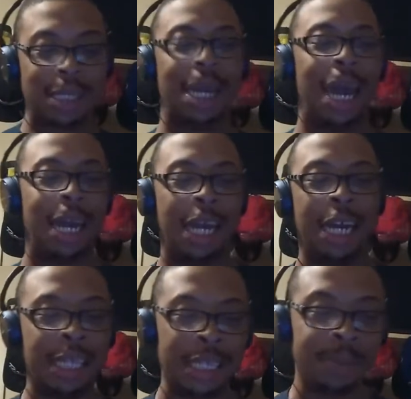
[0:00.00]
to that
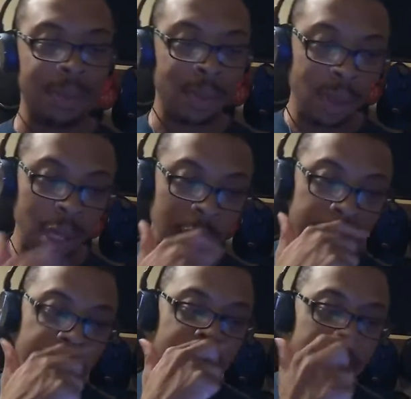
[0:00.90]
is
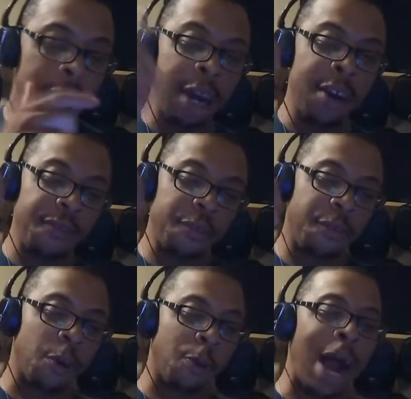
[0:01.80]
if
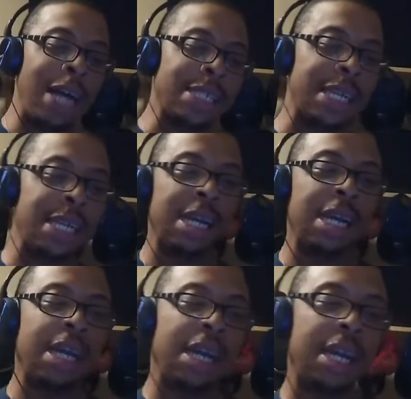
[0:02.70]
Verizon
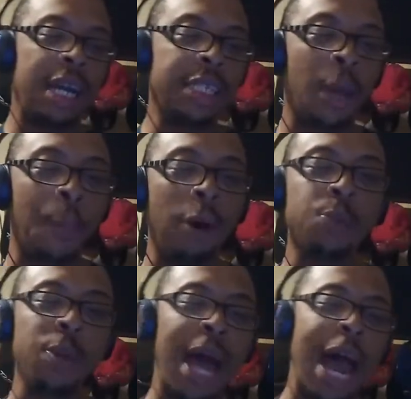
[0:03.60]
is the most
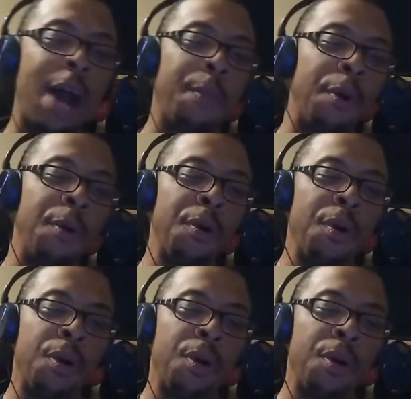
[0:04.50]
reliable